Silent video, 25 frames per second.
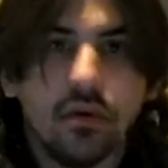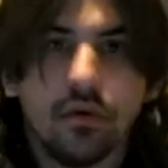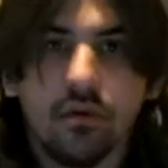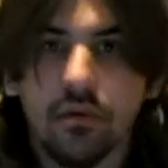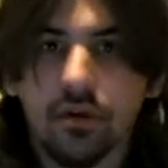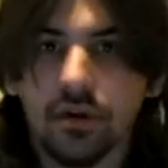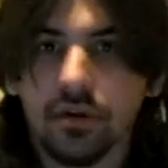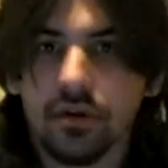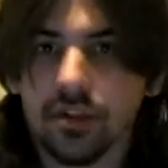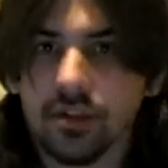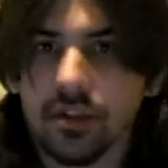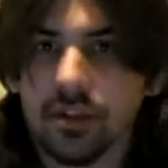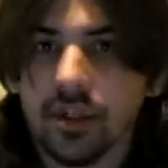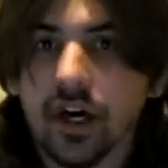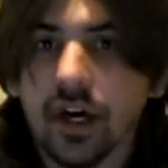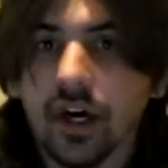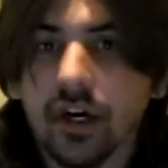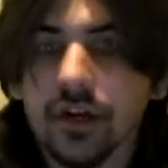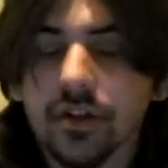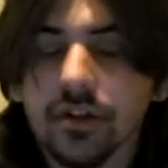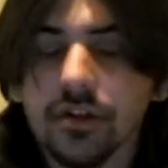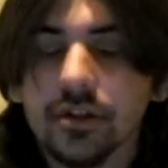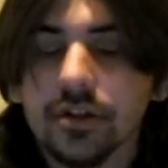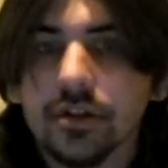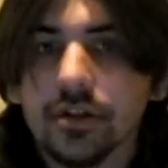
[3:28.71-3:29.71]
which is
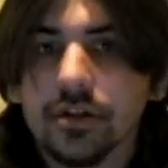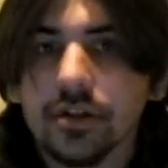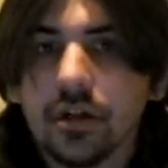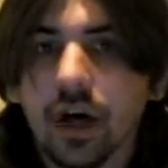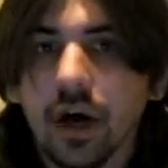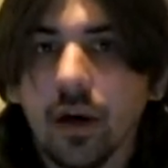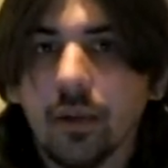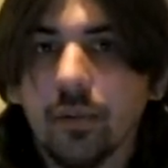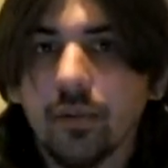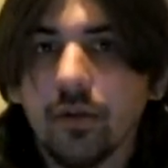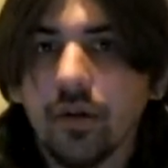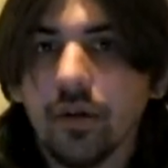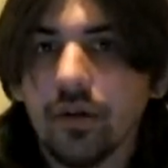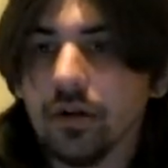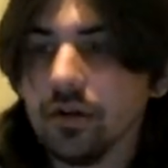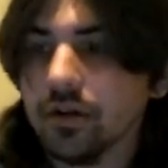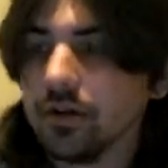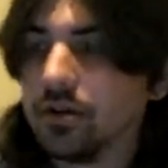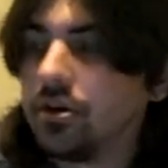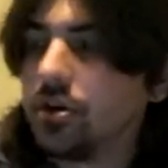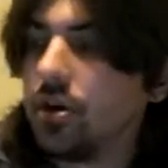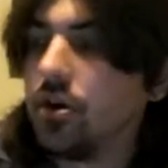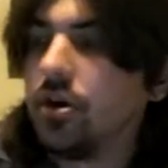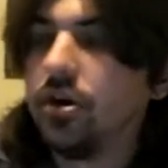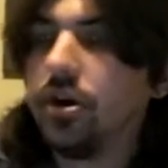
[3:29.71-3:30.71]
nice, I'm going to
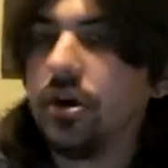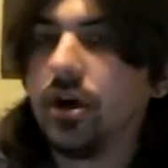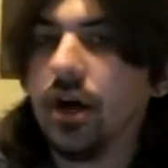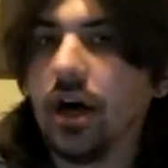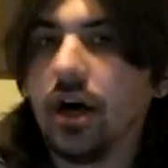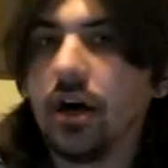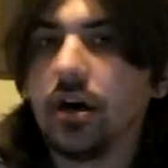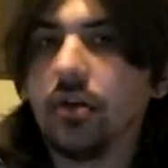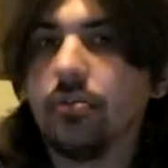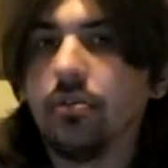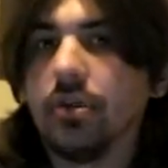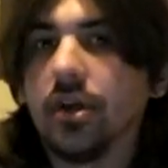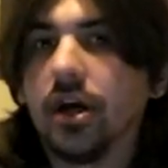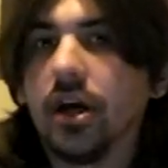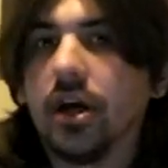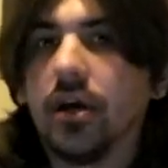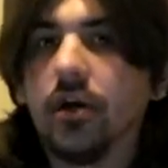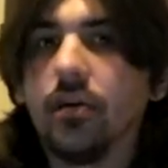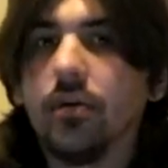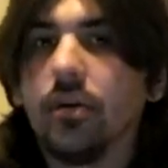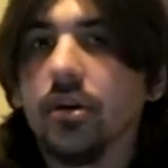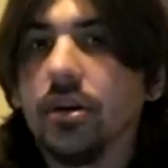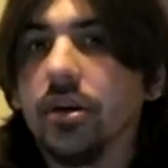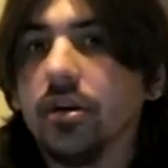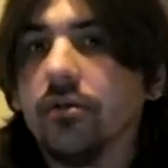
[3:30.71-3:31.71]
show you how to play
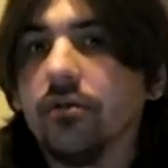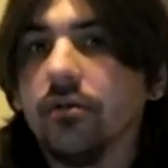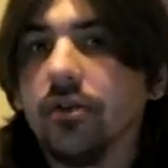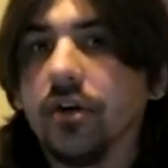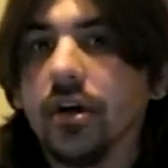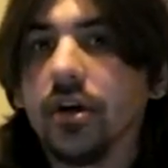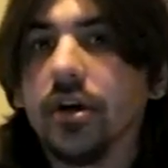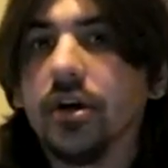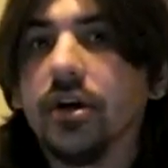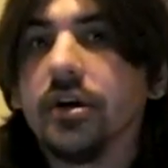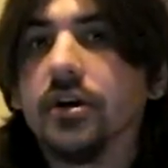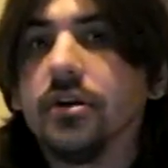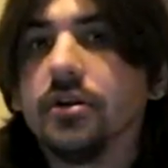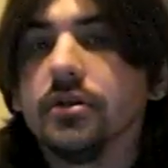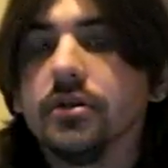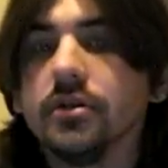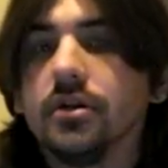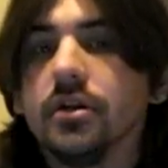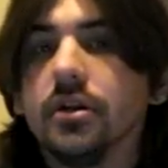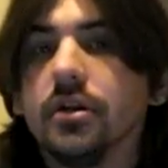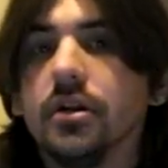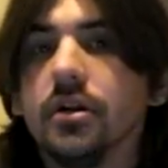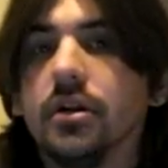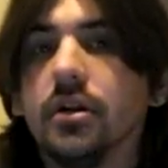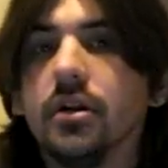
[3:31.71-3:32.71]
with your fingers.
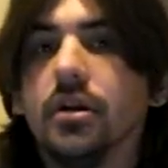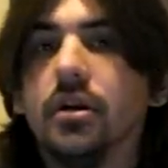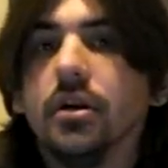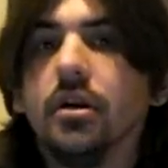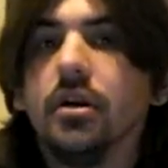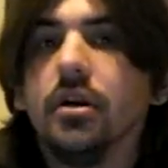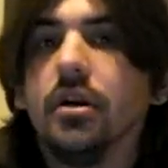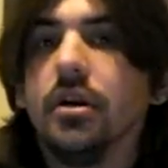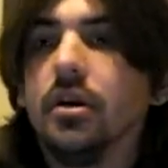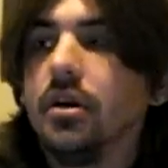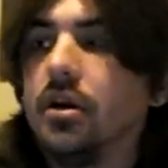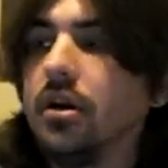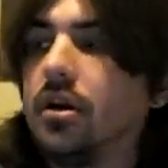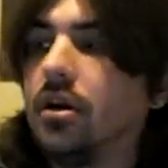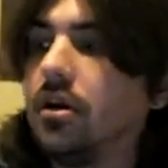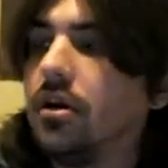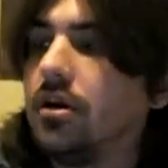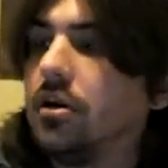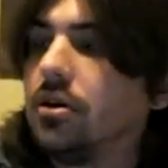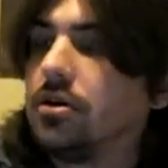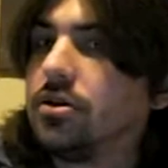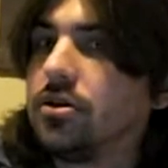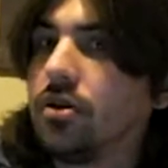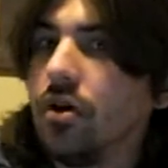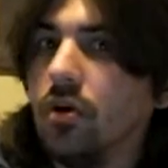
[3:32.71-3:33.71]

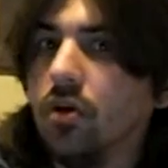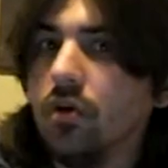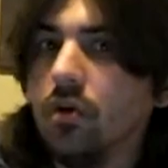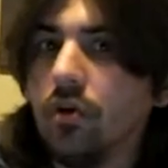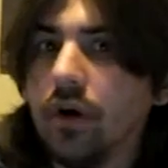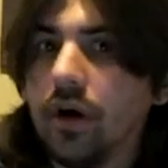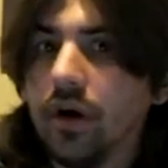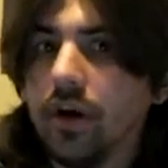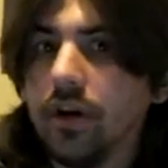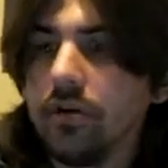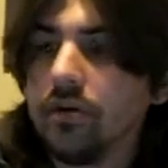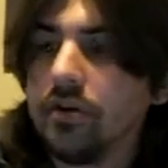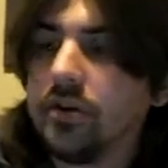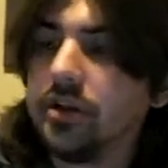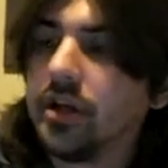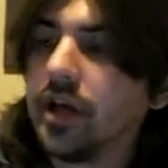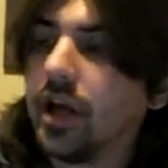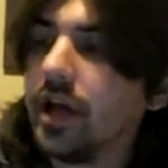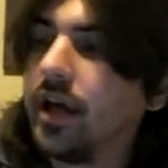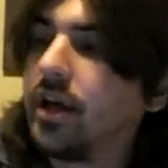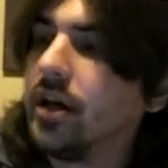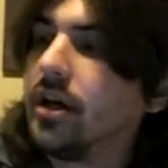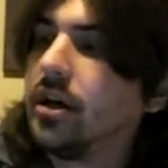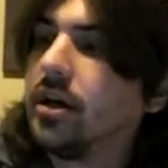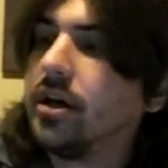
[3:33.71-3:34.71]
So where you would
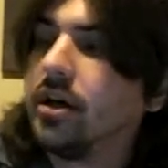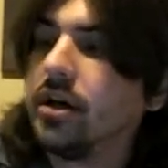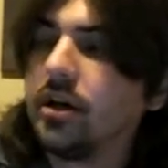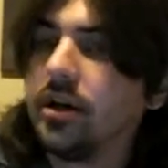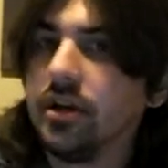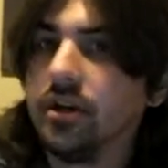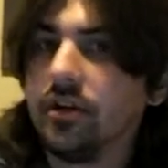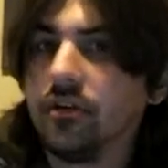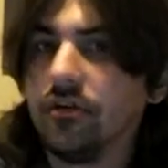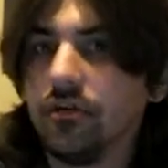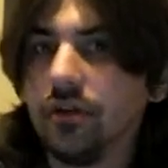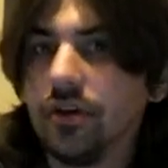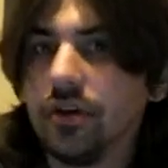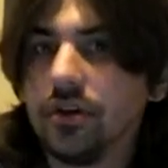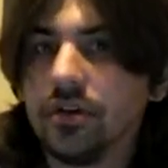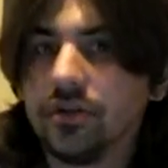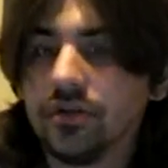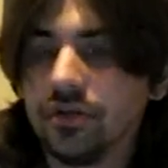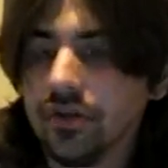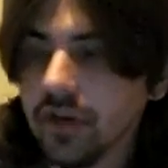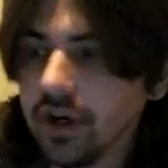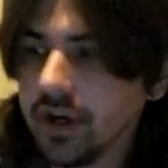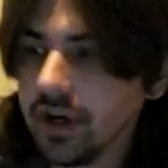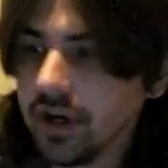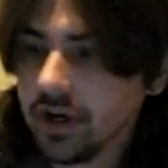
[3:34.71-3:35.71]
take your first
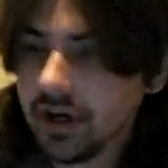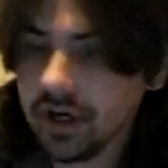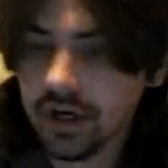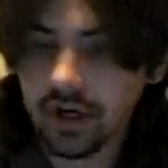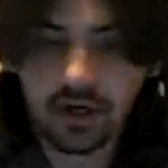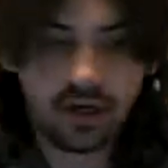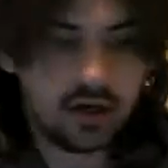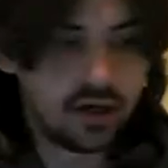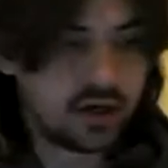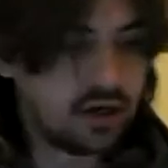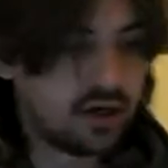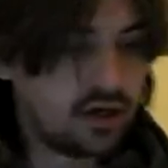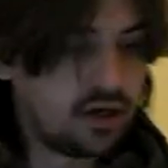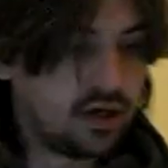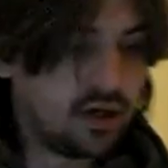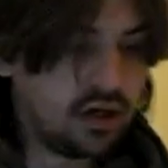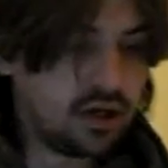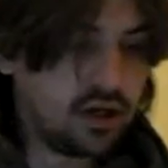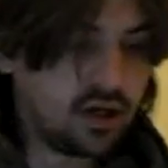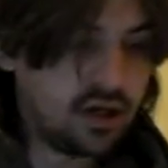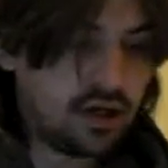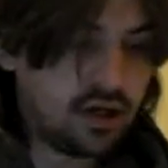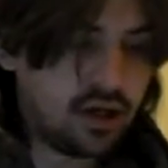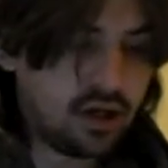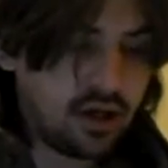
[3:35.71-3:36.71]
finger,
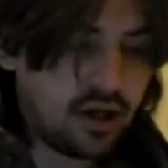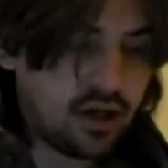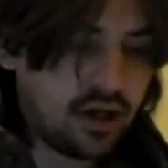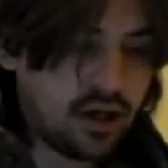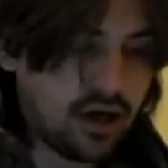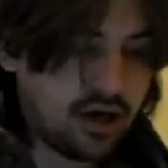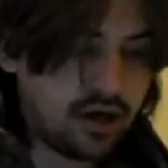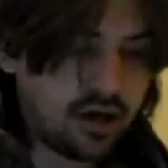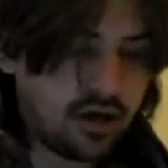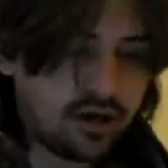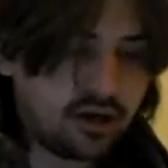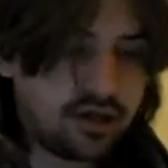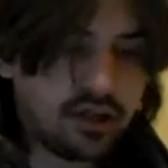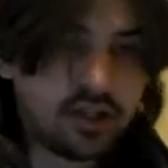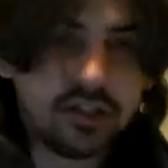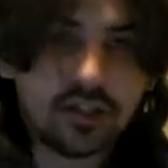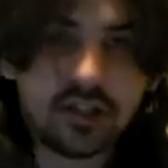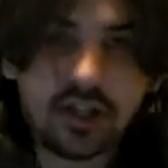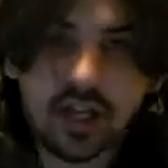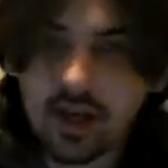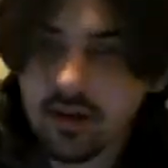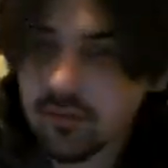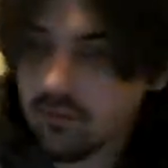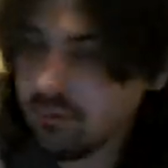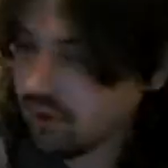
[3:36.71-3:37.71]
and on the
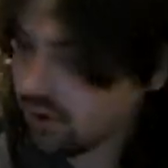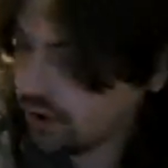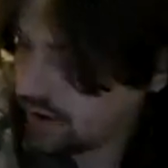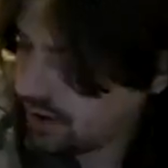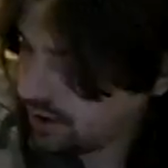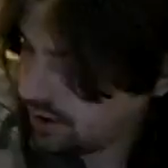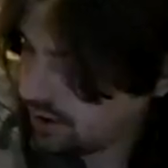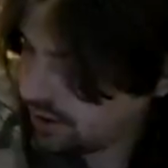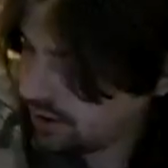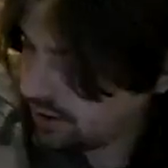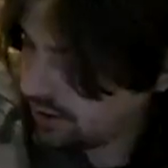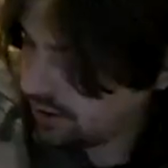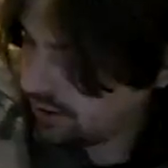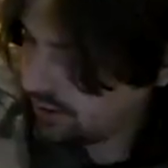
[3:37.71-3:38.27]
same one